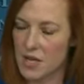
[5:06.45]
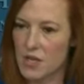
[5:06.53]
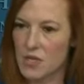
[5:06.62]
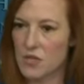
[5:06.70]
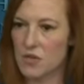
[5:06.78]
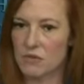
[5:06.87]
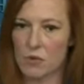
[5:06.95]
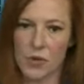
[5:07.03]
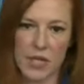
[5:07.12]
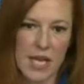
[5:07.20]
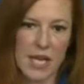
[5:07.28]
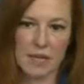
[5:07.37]
So the role
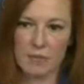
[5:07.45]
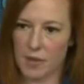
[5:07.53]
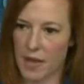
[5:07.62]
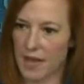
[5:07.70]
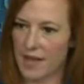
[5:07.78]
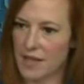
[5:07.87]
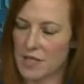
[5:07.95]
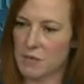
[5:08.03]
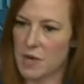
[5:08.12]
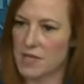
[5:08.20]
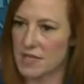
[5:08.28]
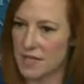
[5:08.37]
he can play as
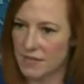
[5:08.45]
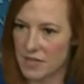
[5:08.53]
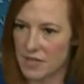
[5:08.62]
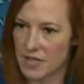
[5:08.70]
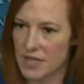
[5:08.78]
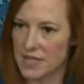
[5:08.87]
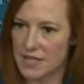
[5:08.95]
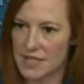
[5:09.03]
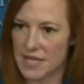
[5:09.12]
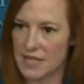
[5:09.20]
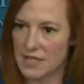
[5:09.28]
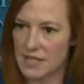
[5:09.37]
President of the United
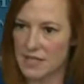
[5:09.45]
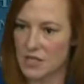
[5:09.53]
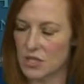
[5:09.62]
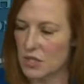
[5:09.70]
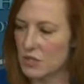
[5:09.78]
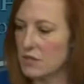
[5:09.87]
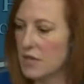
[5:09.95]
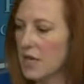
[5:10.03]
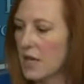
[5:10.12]
States is to